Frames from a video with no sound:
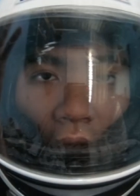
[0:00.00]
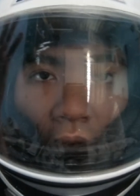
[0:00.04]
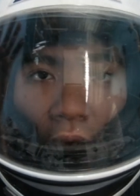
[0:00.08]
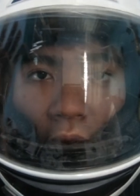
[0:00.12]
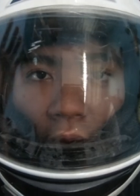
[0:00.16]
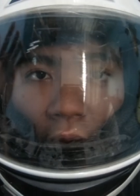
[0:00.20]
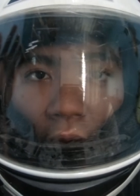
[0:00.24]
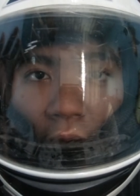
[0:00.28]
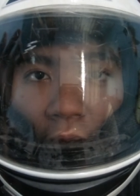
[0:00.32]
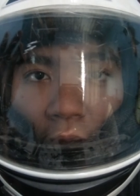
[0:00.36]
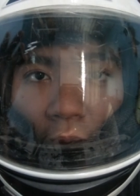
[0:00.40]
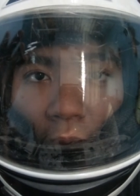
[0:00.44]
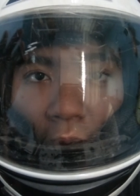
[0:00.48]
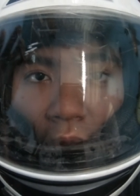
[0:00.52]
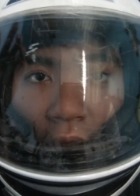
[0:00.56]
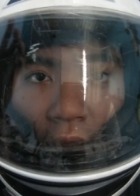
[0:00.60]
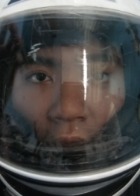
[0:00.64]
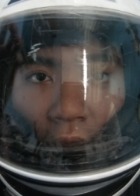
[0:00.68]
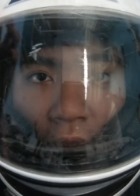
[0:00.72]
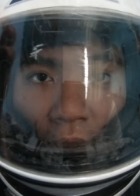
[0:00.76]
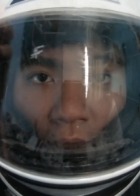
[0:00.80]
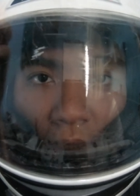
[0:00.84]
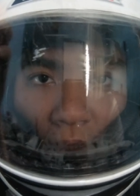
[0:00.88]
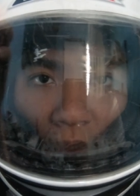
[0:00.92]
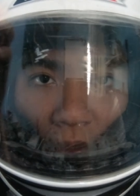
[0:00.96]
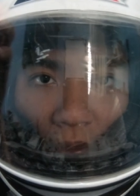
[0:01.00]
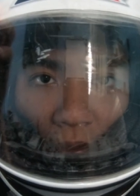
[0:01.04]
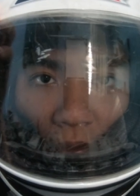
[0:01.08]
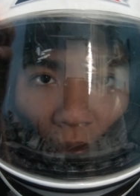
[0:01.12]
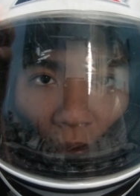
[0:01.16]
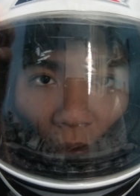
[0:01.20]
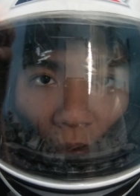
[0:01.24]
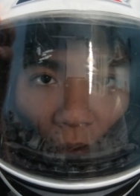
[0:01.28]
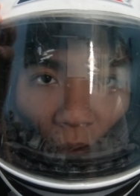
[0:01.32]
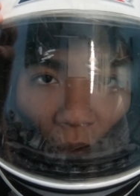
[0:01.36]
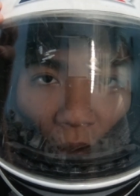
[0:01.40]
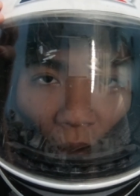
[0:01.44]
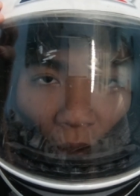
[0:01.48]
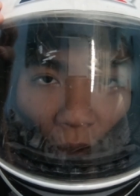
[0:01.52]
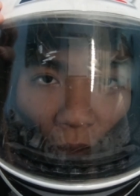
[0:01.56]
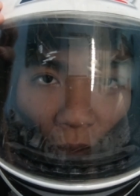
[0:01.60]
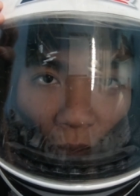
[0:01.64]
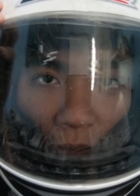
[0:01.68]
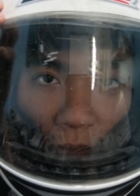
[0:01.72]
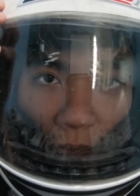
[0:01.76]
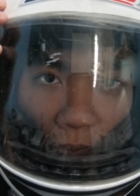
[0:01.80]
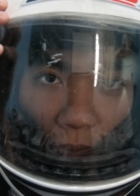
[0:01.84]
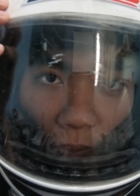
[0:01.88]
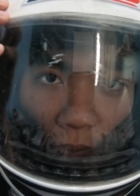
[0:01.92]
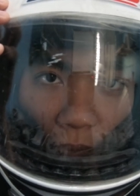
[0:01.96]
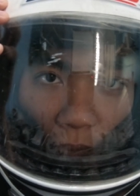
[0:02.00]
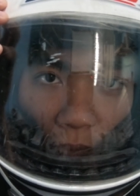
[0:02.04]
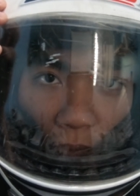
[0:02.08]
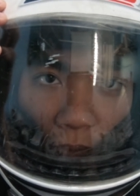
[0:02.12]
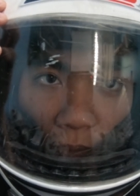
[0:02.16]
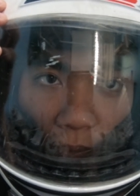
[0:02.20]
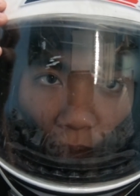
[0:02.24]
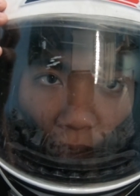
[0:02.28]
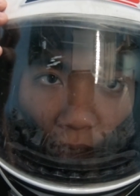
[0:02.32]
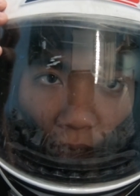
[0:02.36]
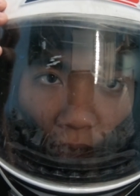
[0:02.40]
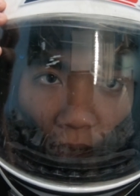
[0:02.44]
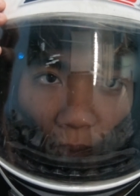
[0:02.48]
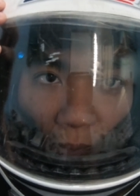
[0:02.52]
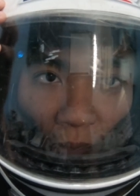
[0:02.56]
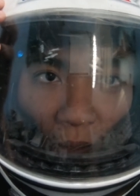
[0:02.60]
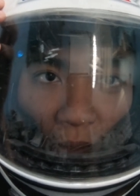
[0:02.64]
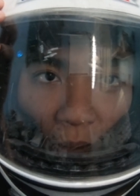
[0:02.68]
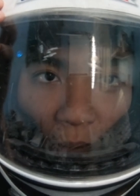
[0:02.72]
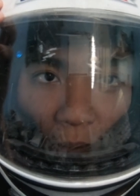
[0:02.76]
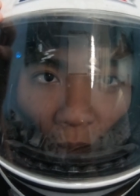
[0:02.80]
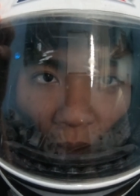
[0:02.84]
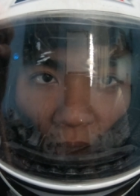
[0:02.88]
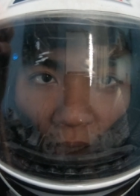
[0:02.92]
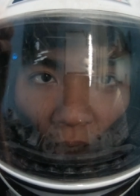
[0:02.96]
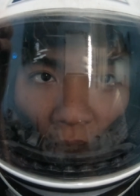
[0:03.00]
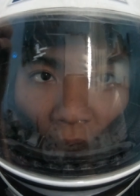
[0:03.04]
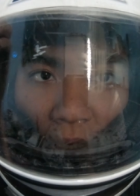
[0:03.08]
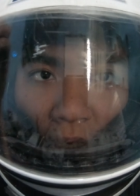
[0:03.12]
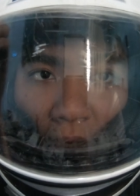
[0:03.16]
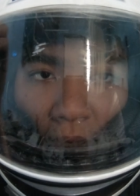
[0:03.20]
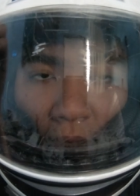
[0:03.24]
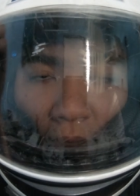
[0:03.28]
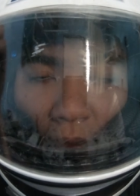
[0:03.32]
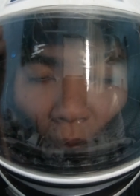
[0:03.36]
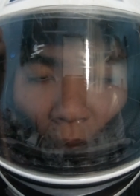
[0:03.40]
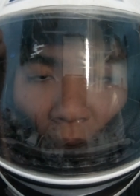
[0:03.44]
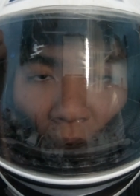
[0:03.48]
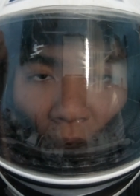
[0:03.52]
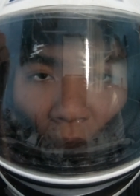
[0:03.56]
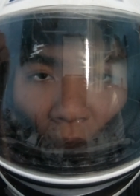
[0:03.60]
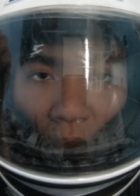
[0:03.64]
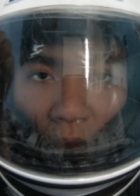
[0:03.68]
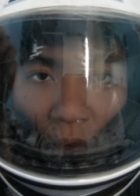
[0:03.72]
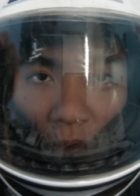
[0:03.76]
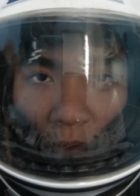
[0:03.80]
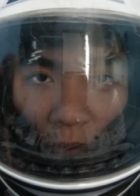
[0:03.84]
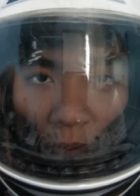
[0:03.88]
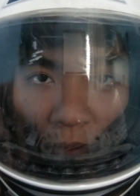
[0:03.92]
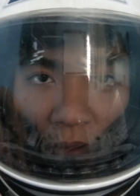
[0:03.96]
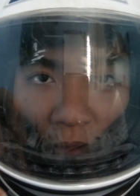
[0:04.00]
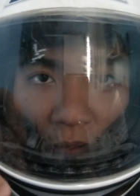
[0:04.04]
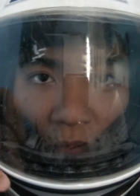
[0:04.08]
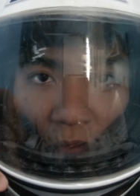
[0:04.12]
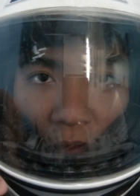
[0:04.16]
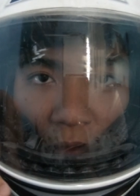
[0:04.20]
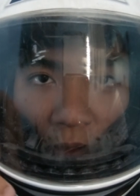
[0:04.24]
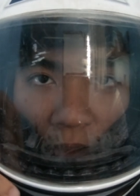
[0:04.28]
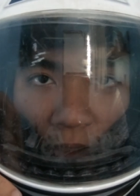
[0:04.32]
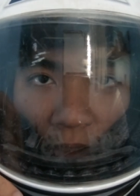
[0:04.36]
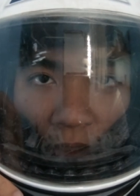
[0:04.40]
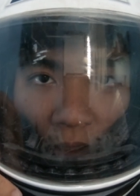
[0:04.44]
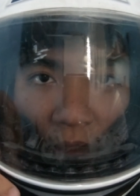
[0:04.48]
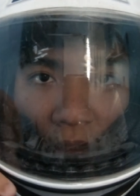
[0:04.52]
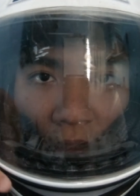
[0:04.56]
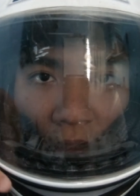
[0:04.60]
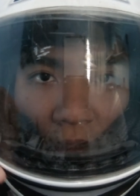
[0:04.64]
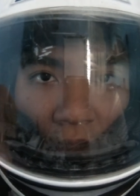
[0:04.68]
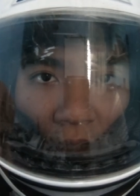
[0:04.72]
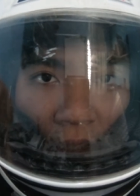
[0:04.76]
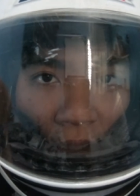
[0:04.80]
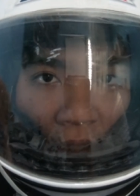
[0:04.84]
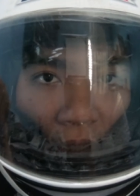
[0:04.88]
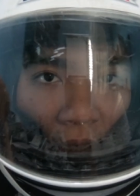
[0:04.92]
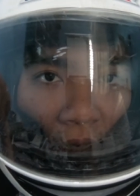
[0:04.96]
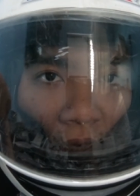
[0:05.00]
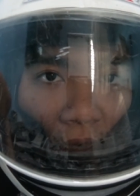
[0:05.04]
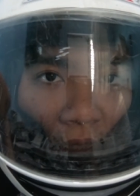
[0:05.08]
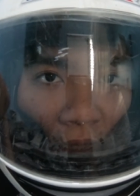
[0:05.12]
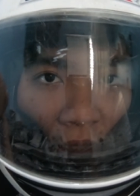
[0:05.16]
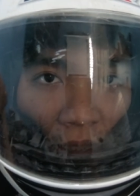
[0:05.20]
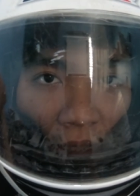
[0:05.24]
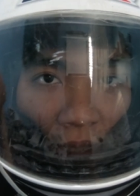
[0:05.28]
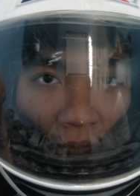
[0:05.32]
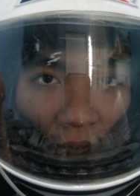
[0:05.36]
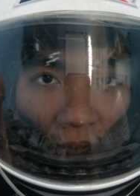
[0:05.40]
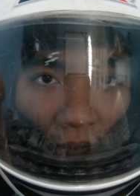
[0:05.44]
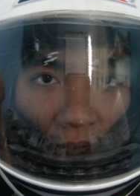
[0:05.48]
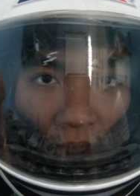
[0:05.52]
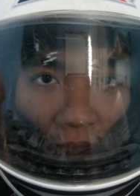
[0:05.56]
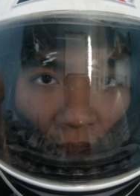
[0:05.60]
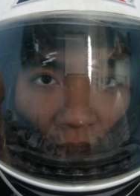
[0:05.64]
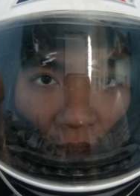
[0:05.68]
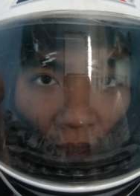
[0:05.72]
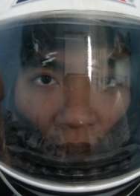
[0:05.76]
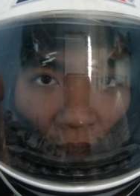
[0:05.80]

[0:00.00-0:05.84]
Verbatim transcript: Audio mic test. One, two, three. I'm speaking in my normal voice. Nang nakataas,